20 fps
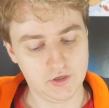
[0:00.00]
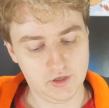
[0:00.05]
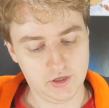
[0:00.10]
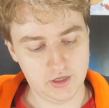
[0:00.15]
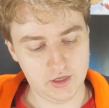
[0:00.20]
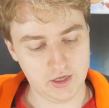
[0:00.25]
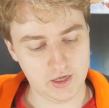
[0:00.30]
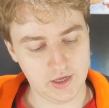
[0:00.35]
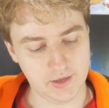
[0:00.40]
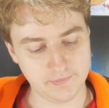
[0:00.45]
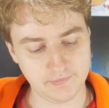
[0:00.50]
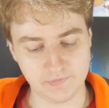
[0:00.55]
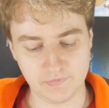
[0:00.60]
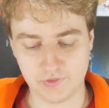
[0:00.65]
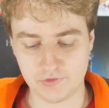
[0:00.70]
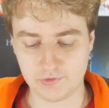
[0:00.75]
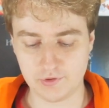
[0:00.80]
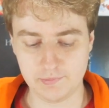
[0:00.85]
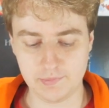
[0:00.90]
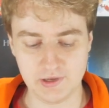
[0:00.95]

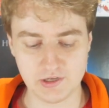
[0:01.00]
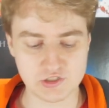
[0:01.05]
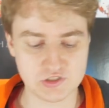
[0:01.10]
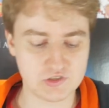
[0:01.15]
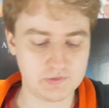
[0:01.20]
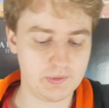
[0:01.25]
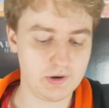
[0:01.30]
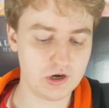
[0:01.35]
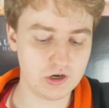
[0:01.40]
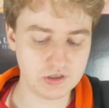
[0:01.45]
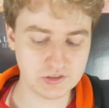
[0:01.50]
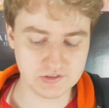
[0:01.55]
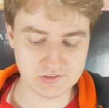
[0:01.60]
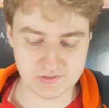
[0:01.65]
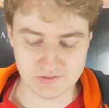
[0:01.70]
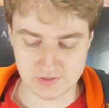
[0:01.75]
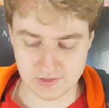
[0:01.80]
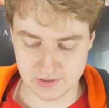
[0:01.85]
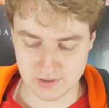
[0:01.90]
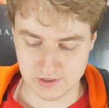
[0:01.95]
3 pages of
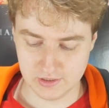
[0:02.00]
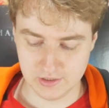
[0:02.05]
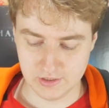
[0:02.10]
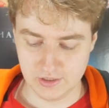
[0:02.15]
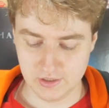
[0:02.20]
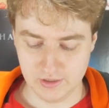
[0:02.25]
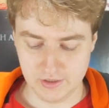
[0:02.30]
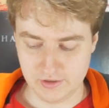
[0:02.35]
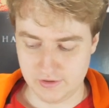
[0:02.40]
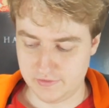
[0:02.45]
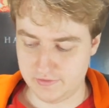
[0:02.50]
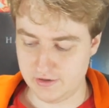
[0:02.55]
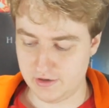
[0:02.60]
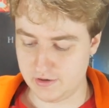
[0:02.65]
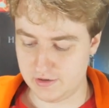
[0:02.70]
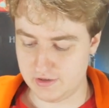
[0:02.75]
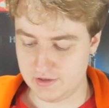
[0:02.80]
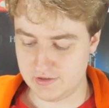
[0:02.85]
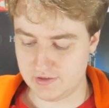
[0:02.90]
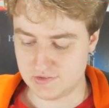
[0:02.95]
parts.
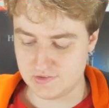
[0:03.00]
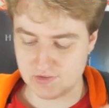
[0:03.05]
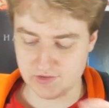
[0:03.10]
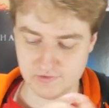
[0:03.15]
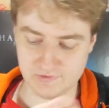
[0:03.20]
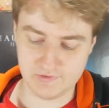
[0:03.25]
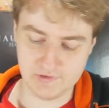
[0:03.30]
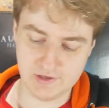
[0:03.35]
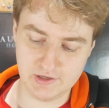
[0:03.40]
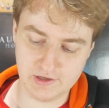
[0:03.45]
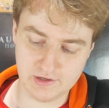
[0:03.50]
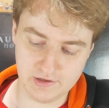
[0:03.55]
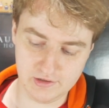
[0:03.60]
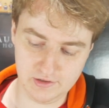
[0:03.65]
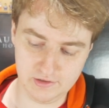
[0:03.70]
There is the